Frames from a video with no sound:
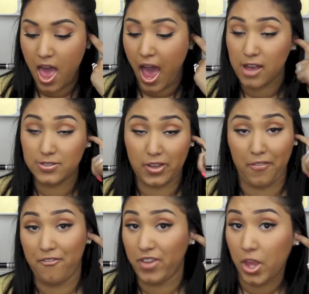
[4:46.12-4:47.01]
I was
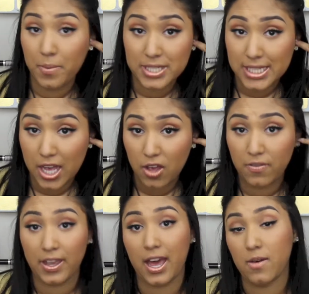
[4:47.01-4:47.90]
fucking feeling
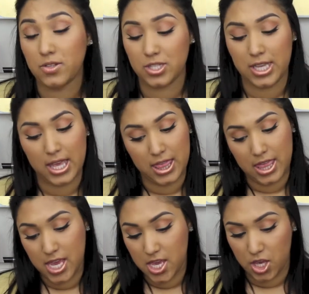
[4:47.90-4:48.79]
myself. Like, I was just like,
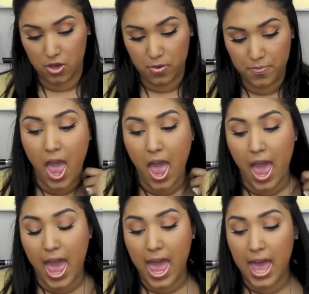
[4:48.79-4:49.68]
thank you.
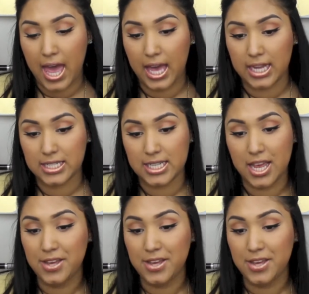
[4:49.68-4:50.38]
And